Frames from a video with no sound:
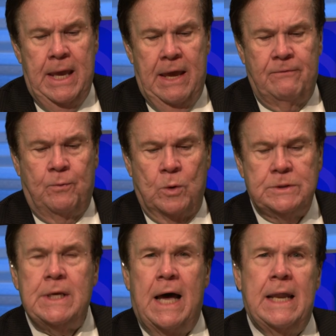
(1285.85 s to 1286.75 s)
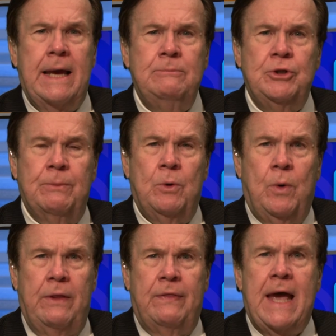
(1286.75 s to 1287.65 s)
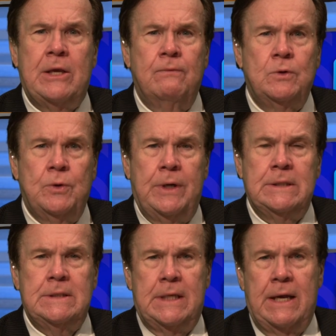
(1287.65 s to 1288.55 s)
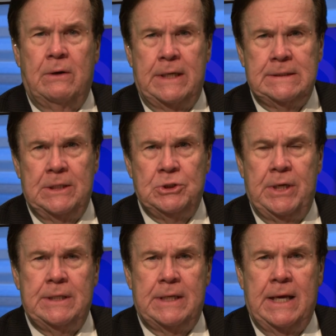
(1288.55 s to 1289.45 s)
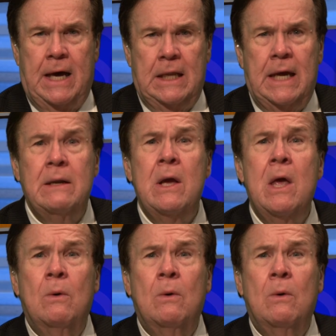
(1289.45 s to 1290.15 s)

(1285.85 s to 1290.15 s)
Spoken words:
And for Scott, I'm Jim Quinn. Thank you for joining us today on SNJ Today Hotline.